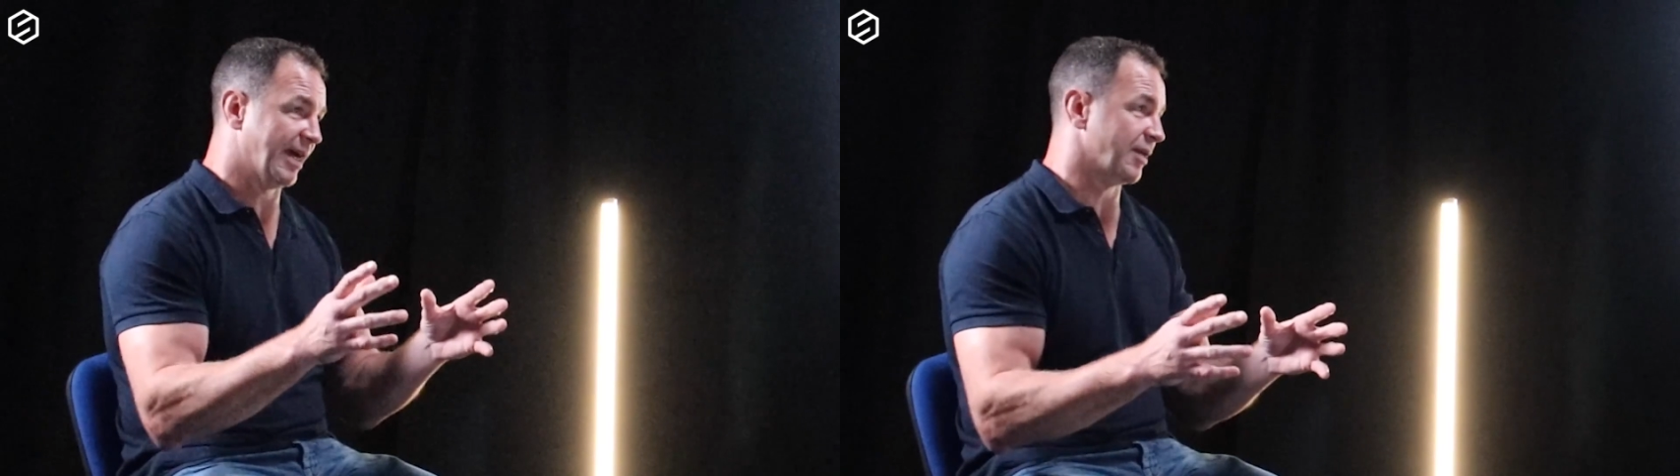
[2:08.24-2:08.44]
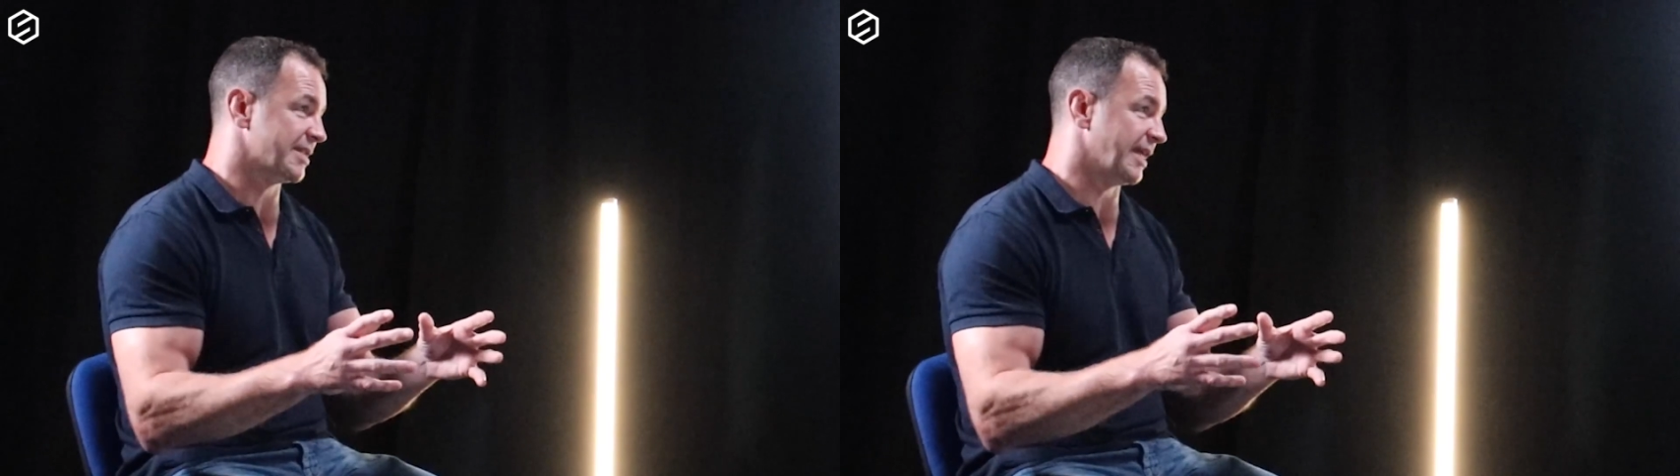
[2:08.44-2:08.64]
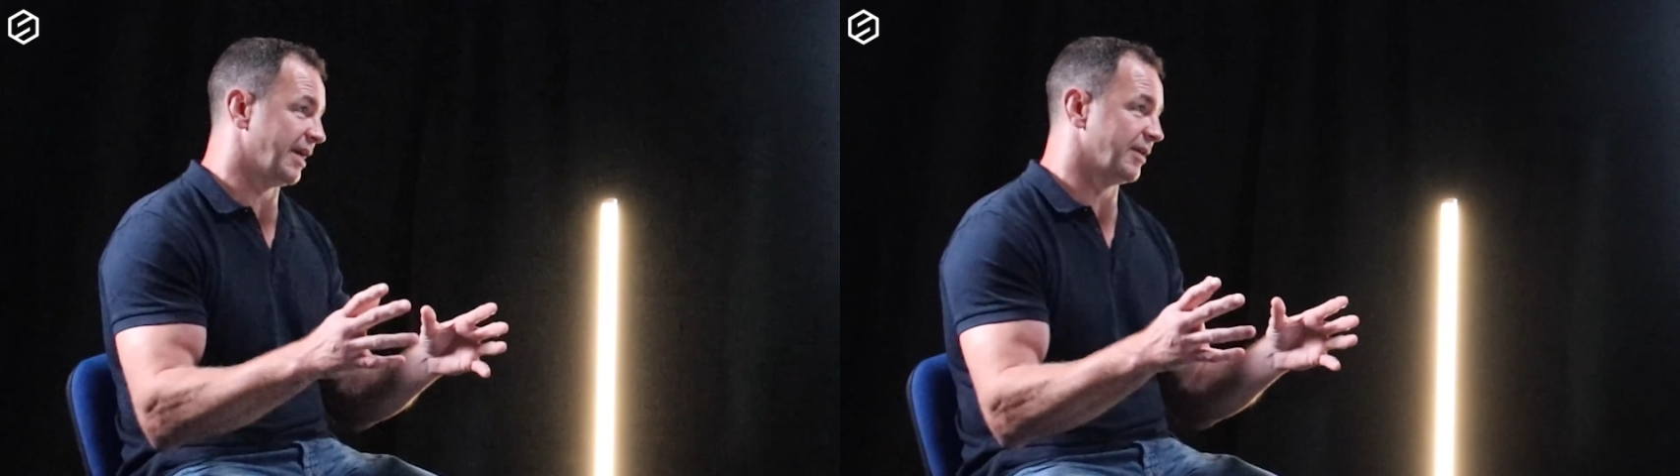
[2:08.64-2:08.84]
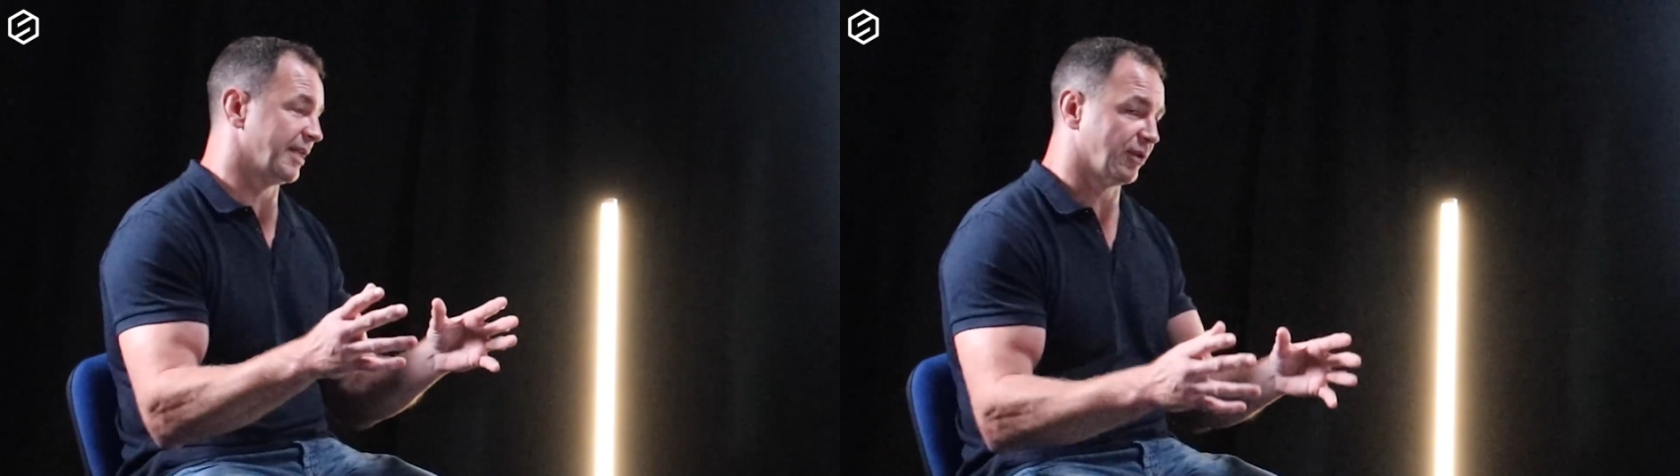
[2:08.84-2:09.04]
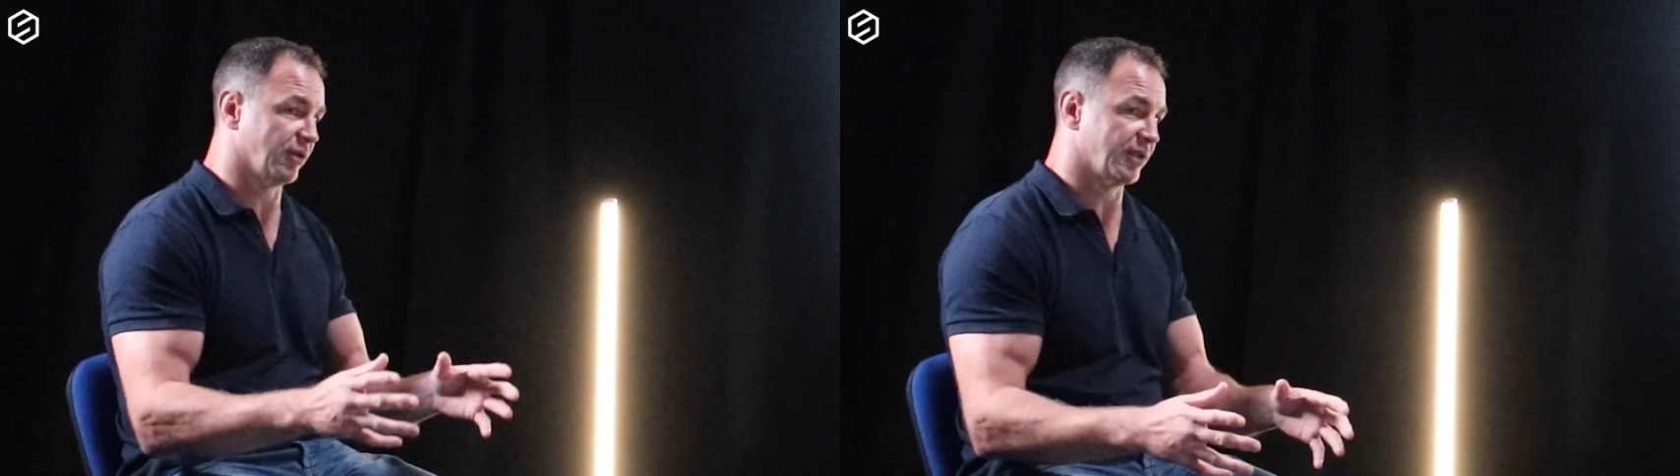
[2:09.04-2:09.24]
out of town
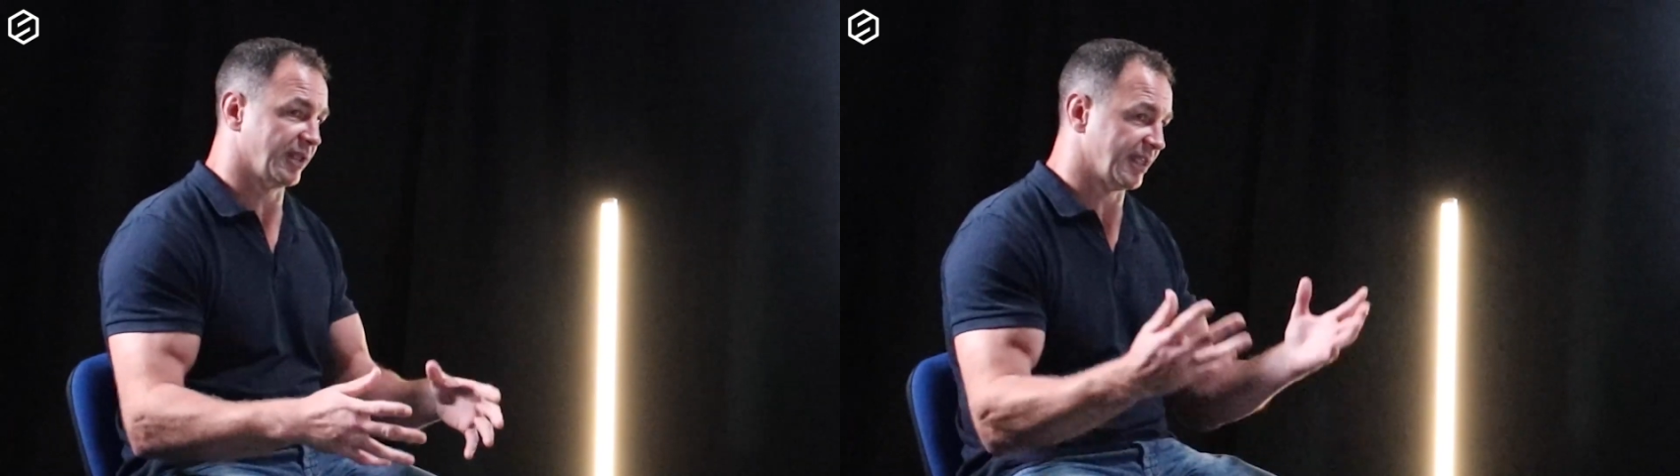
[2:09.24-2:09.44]
in London,